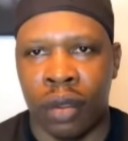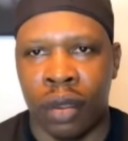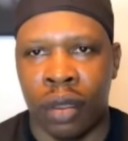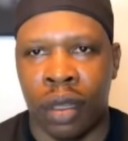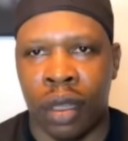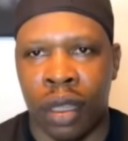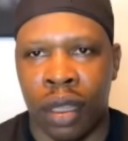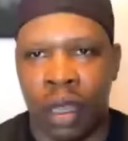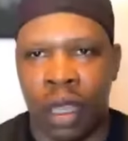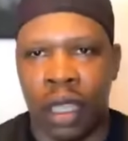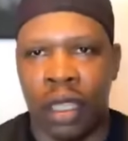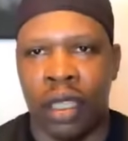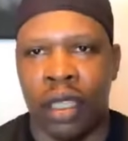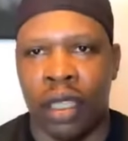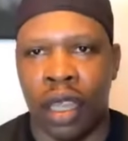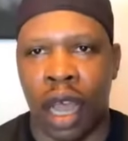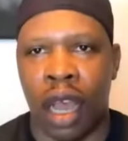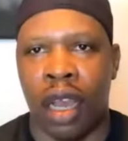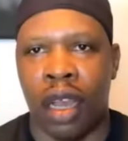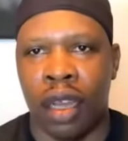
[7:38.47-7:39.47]
This
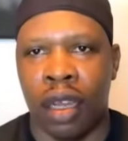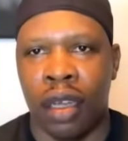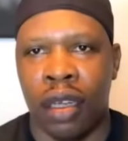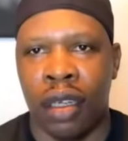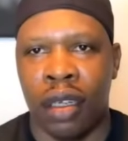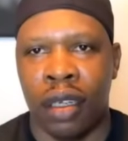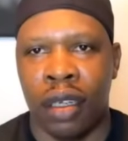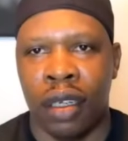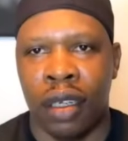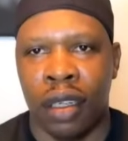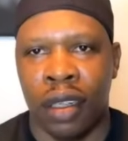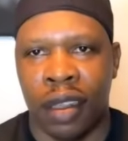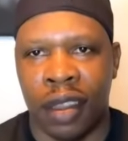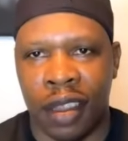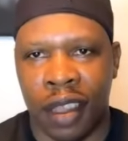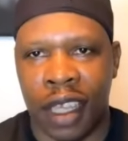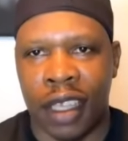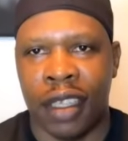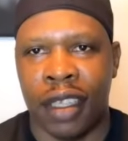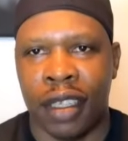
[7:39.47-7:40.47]
song,
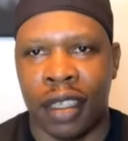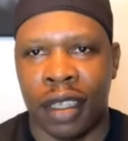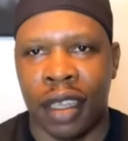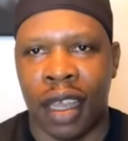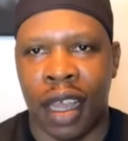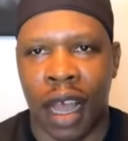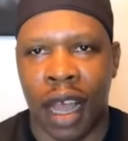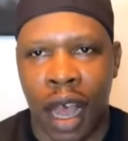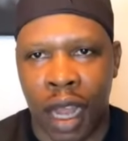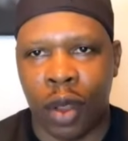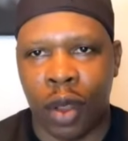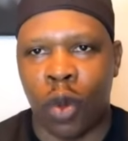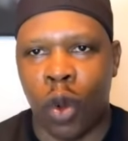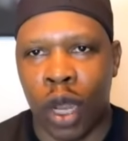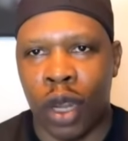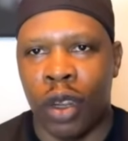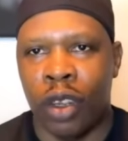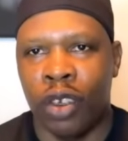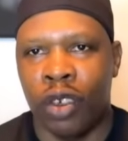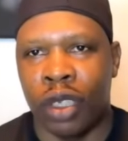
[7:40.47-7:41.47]
this at
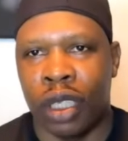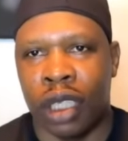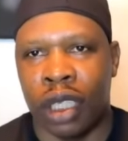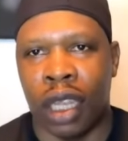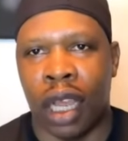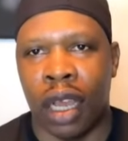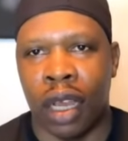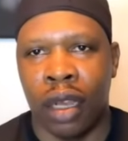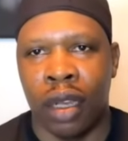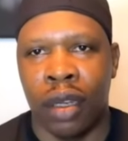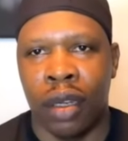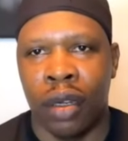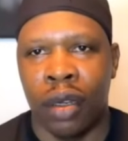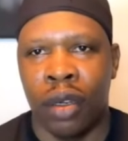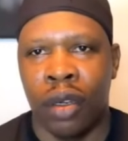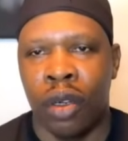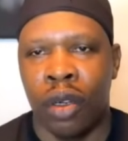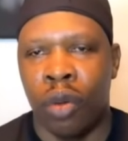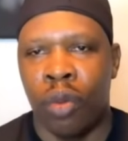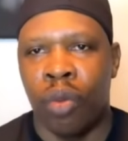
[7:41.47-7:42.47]
100 song,
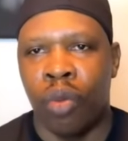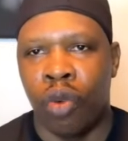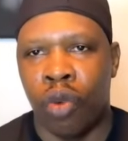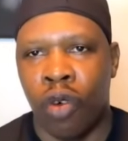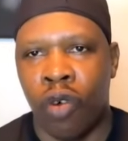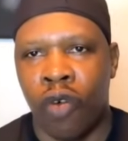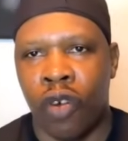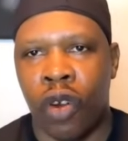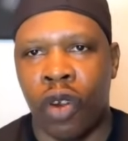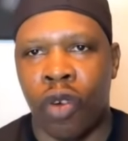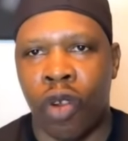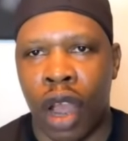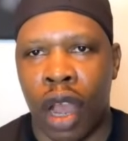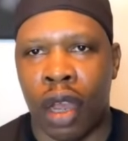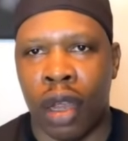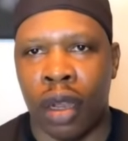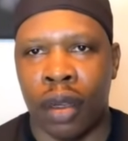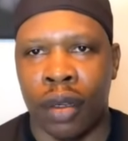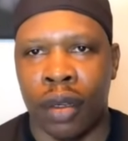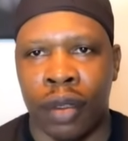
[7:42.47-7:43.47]
proven
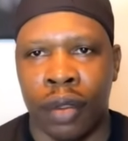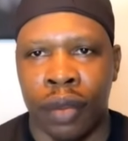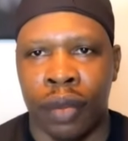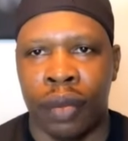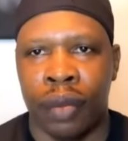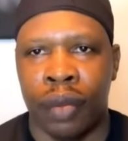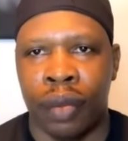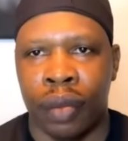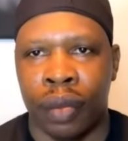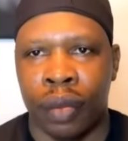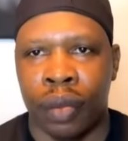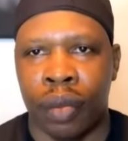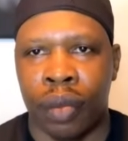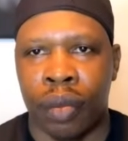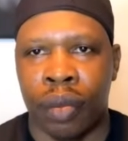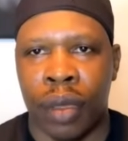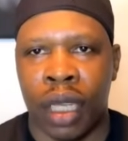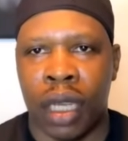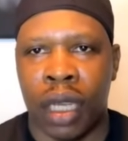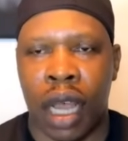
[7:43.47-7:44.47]
wrong,
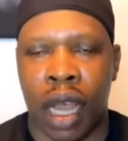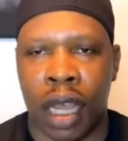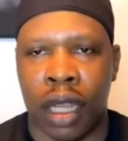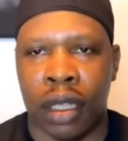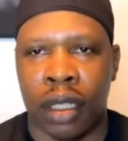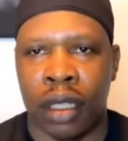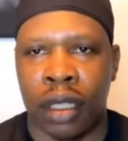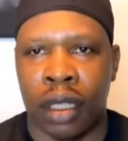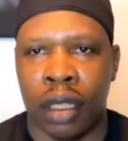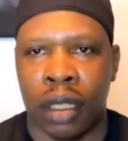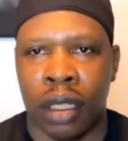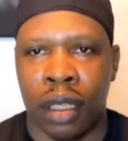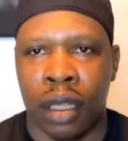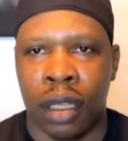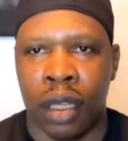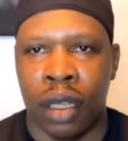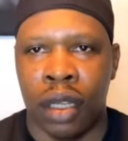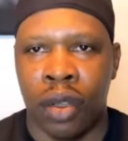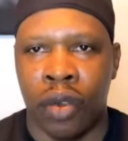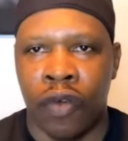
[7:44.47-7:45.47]
because
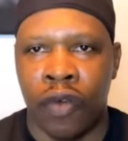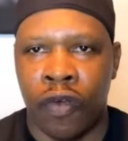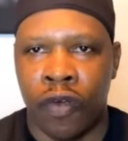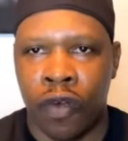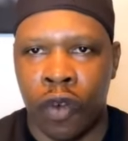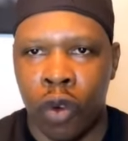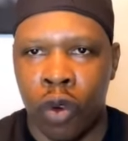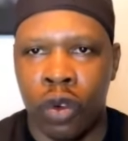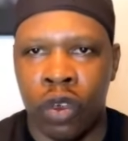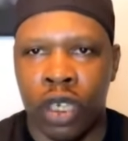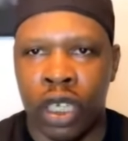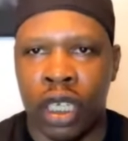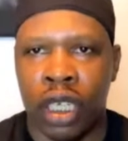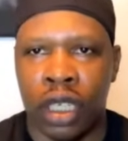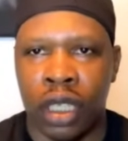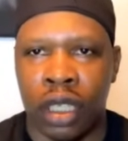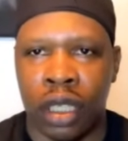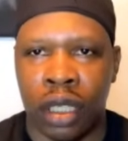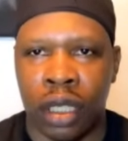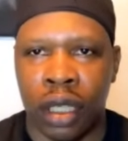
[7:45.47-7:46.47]

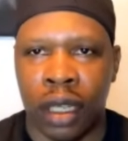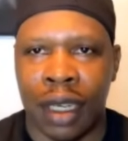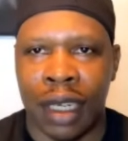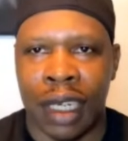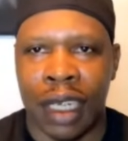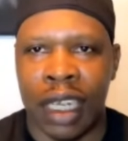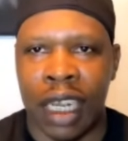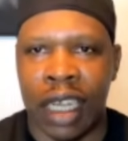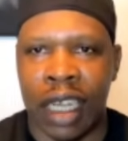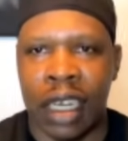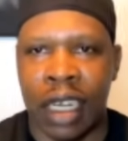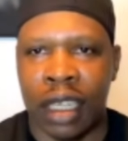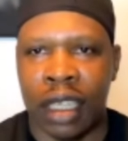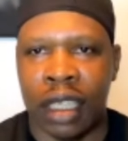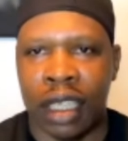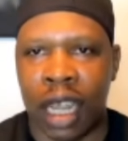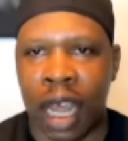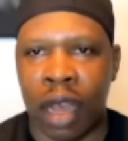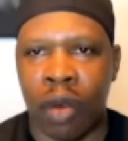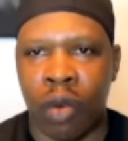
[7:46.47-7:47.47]
Fugees did this
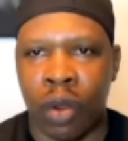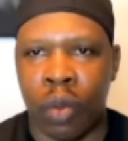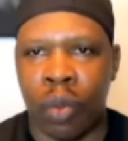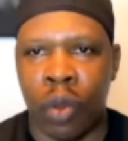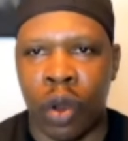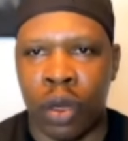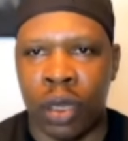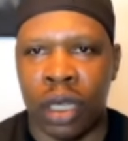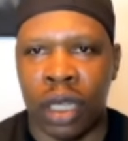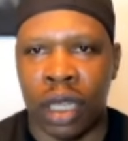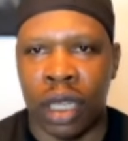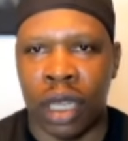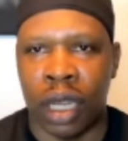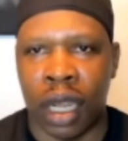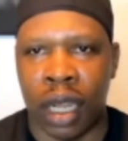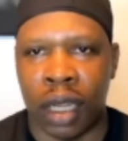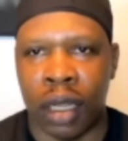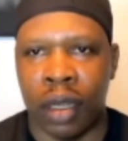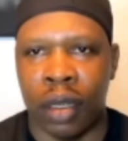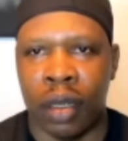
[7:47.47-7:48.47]
song with Bounty
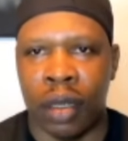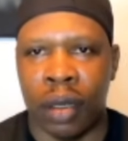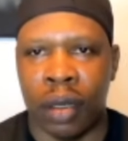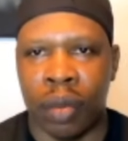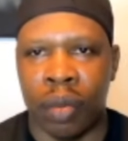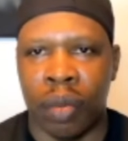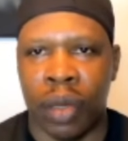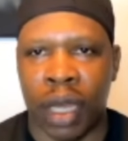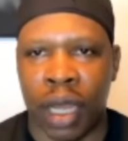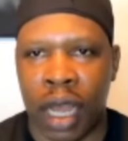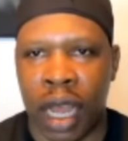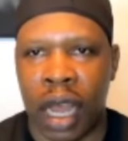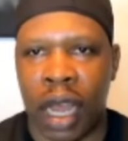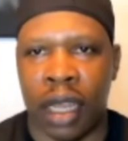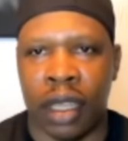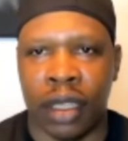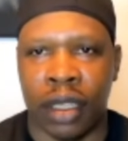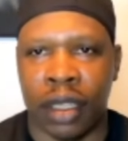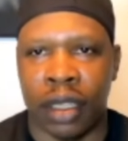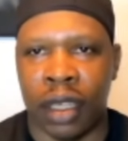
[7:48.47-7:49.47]
Killer
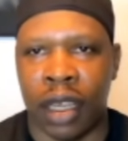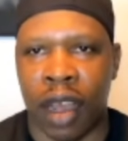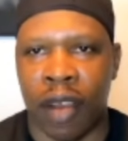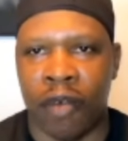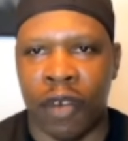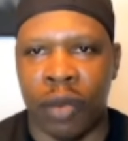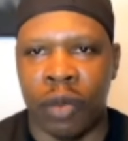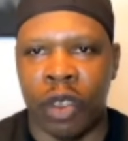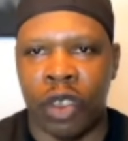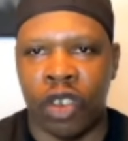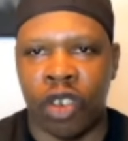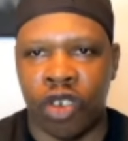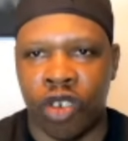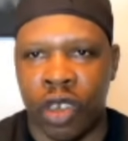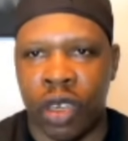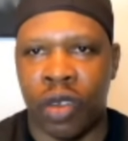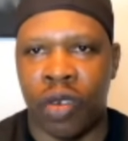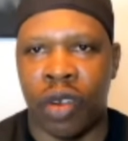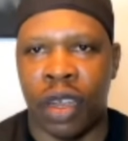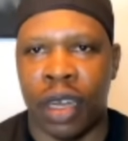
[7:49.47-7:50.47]
because of his
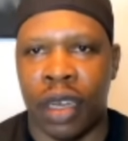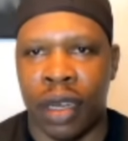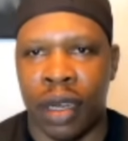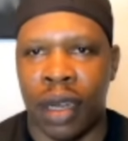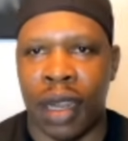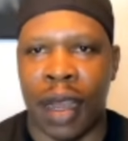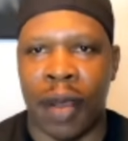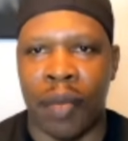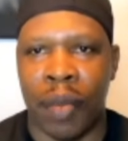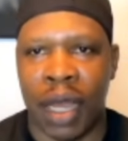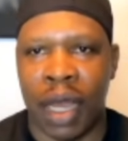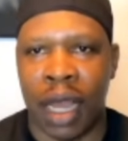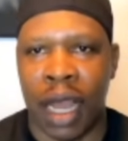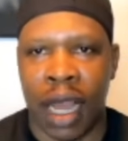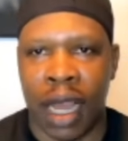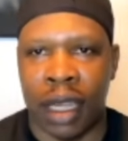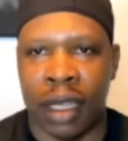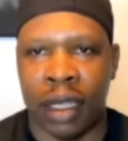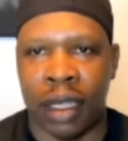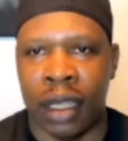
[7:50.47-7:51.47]
street cred and
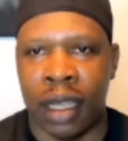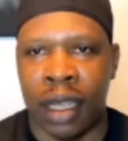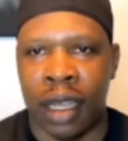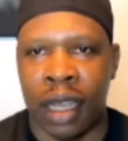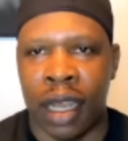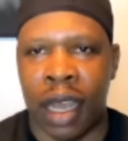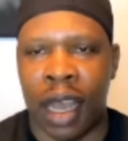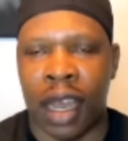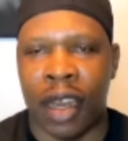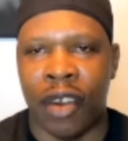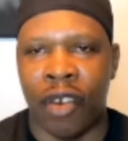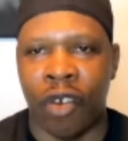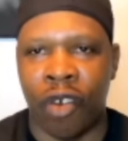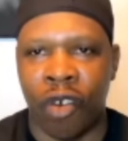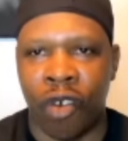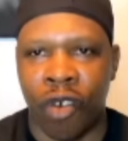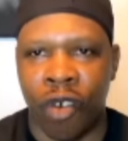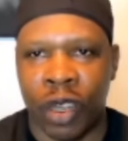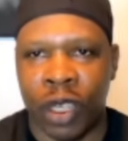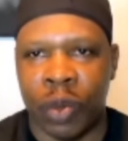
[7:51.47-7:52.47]
because of the
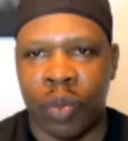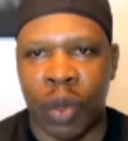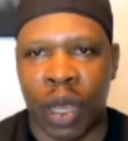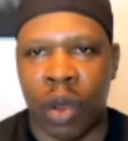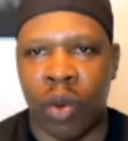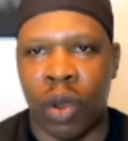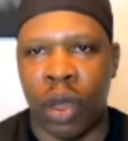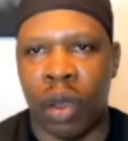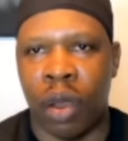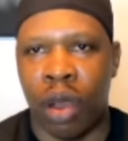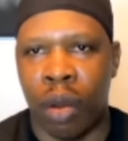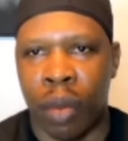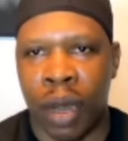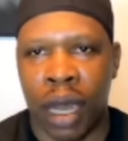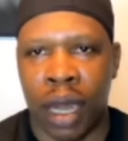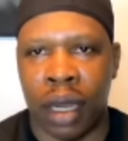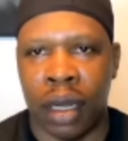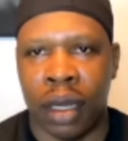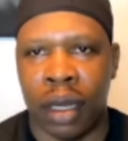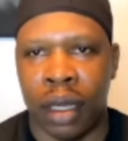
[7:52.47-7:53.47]
respect when come
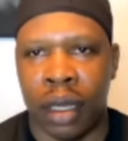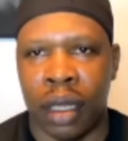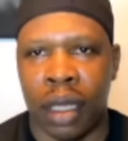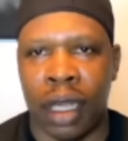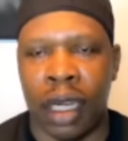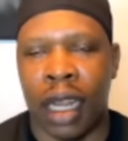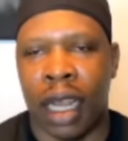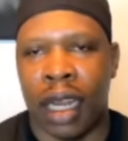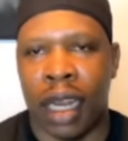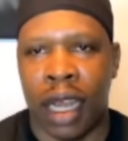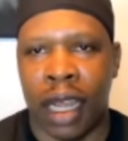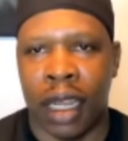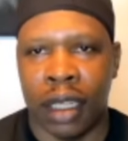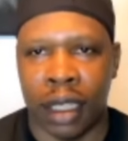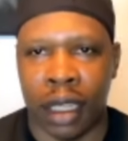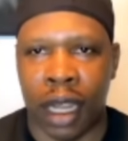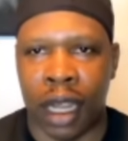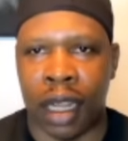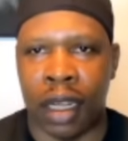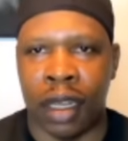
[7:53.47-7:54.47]
on in a dancer.